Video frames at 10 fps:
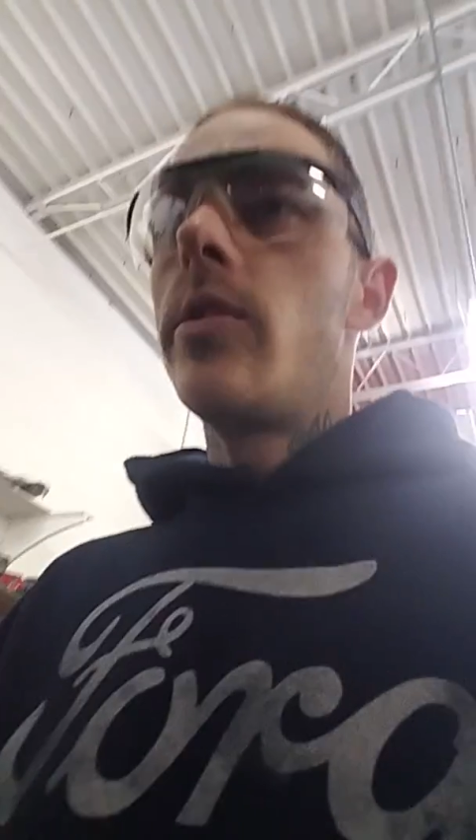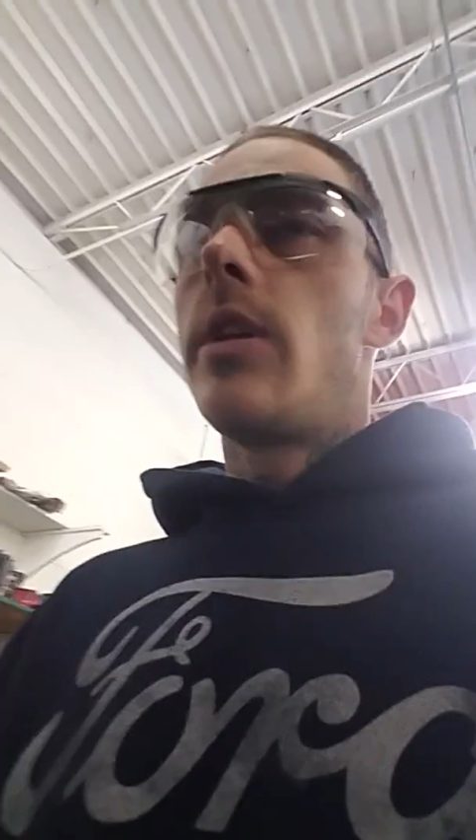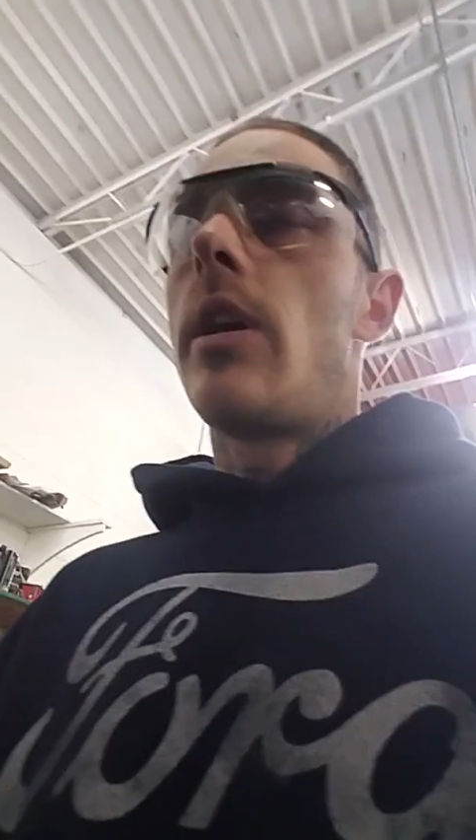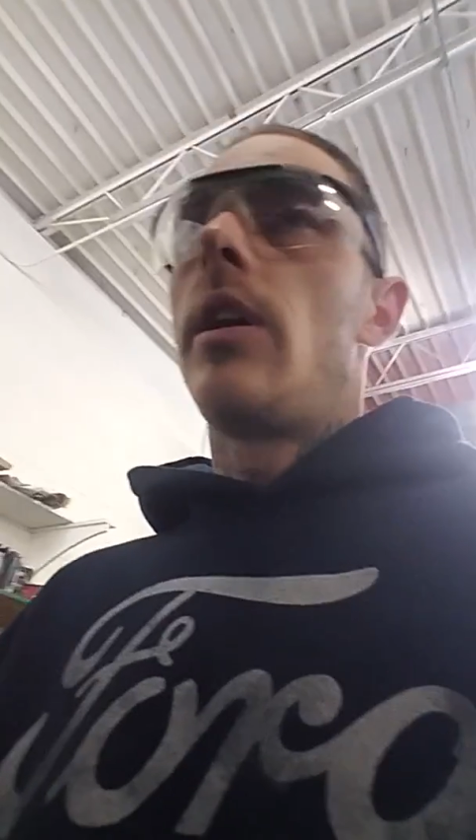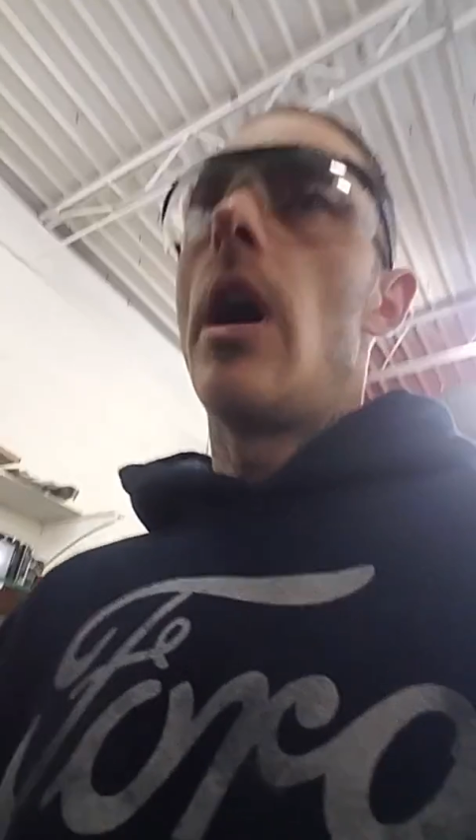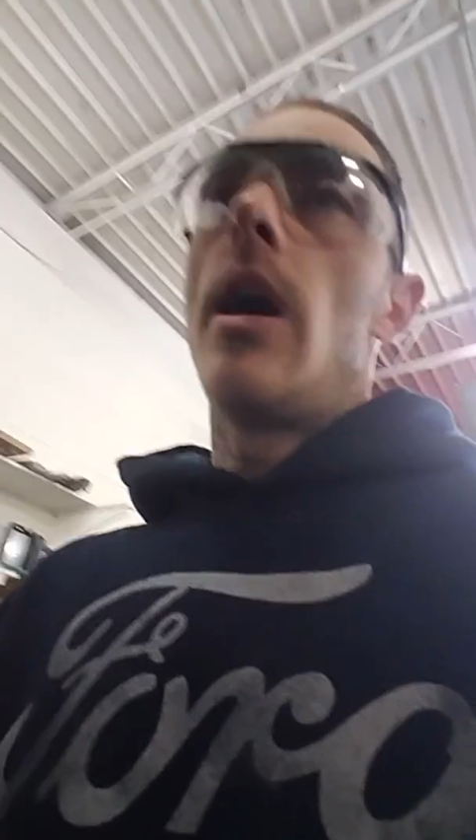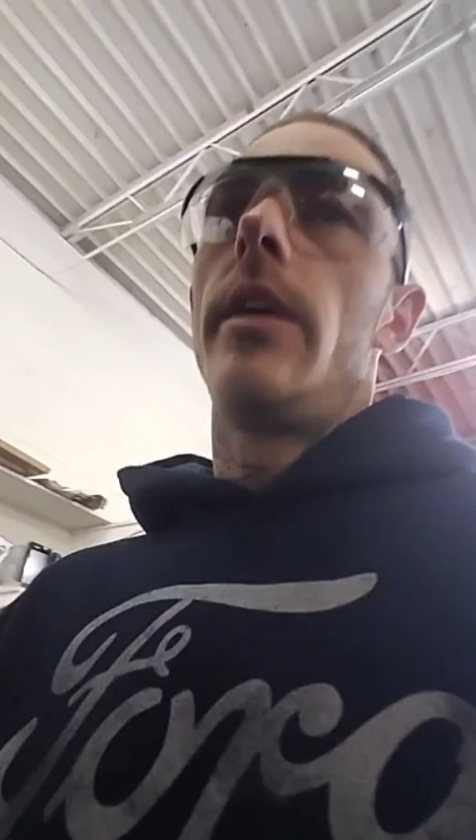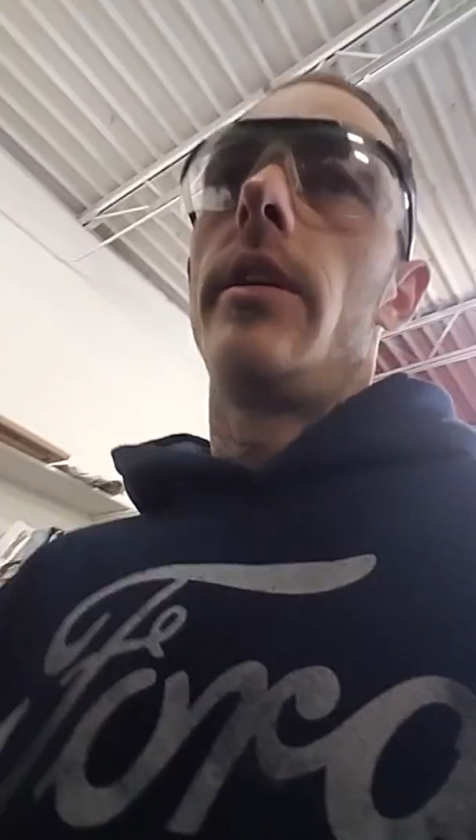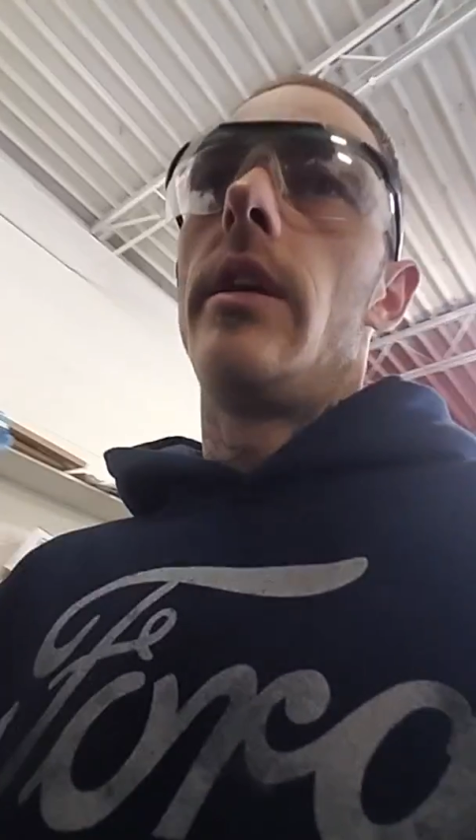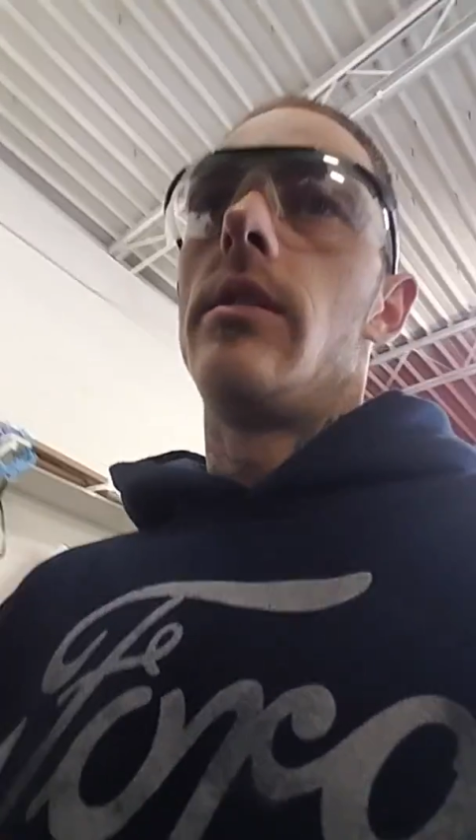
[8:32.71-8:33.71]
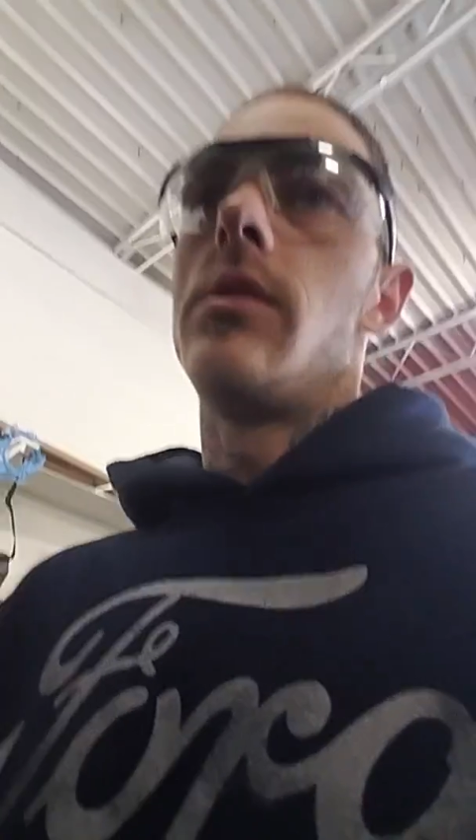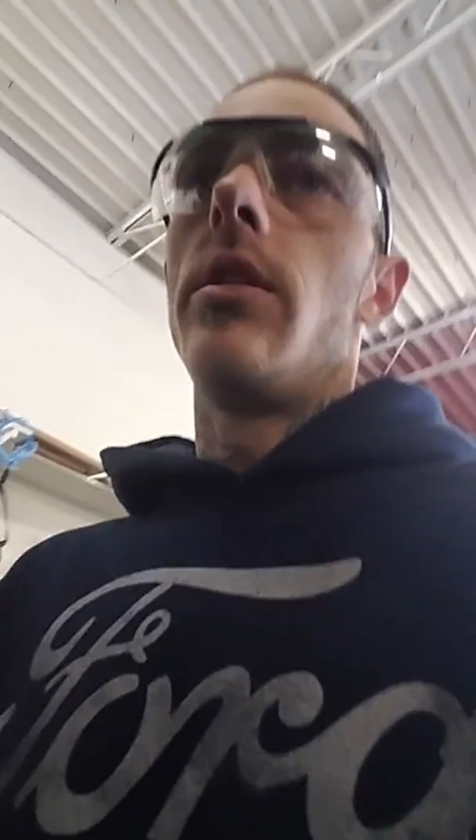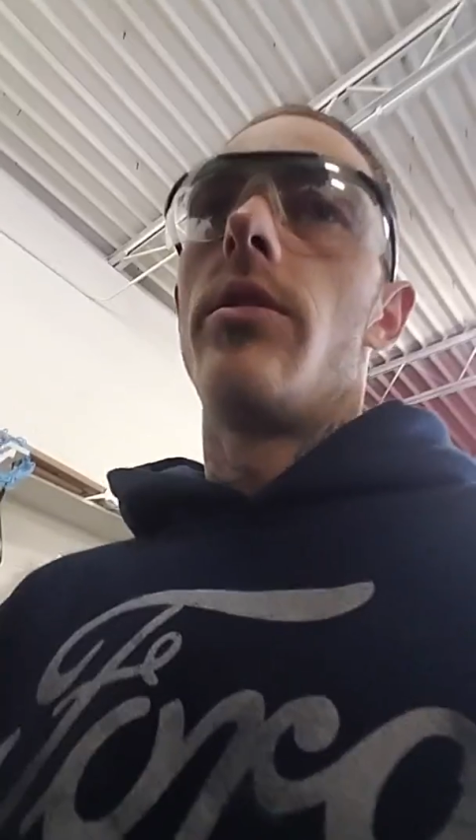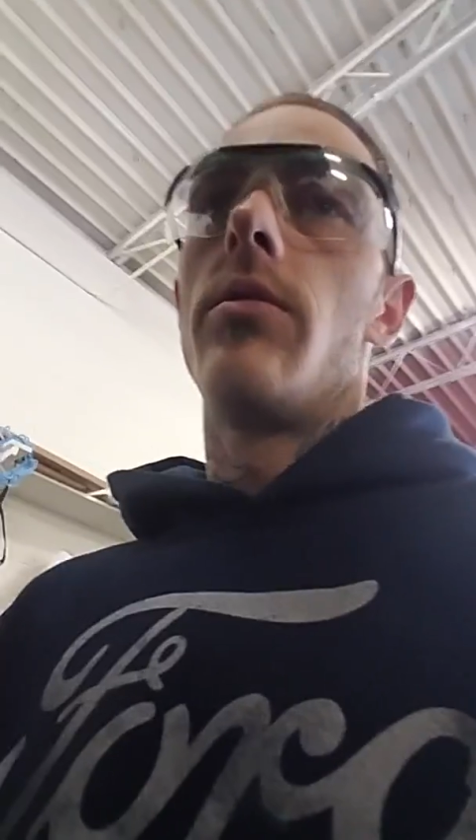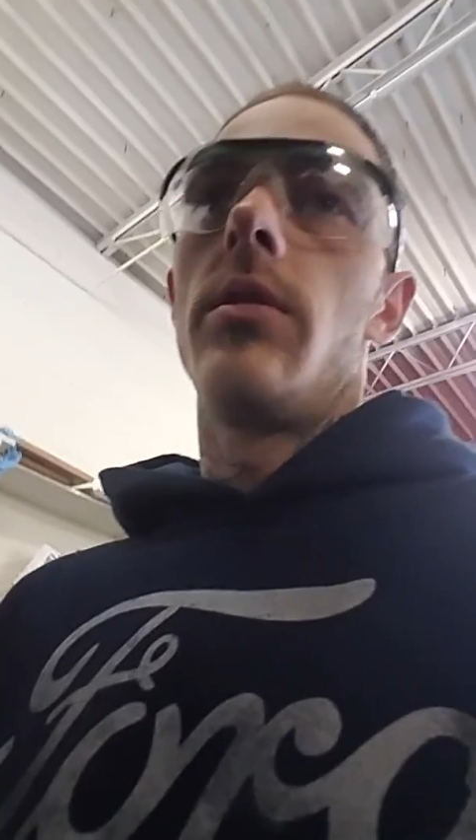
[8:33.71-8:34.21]
that I got is
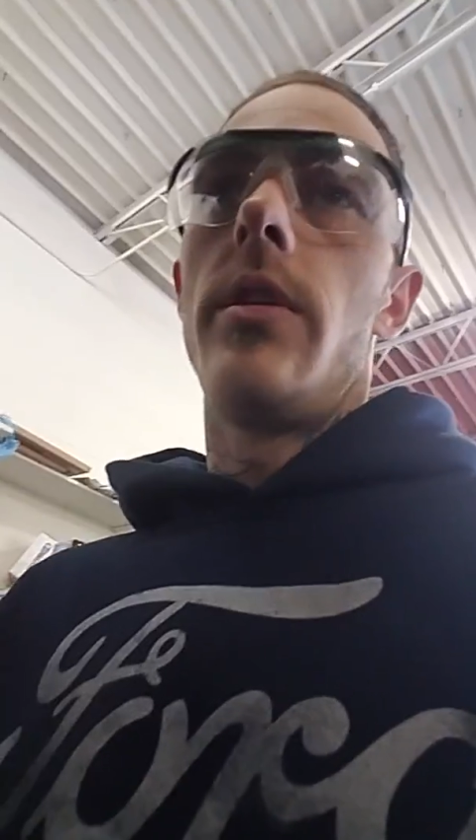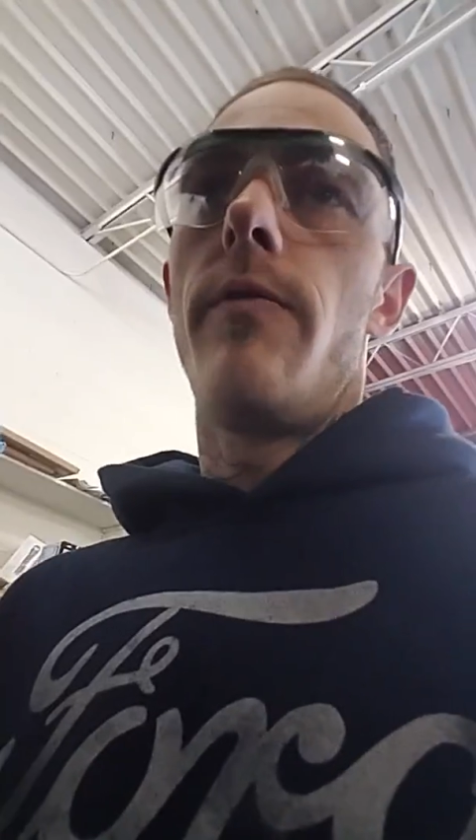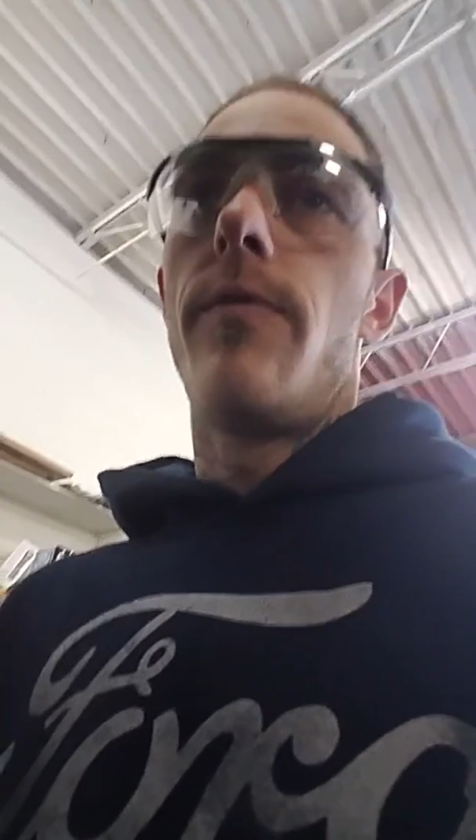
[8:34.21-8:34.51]
literally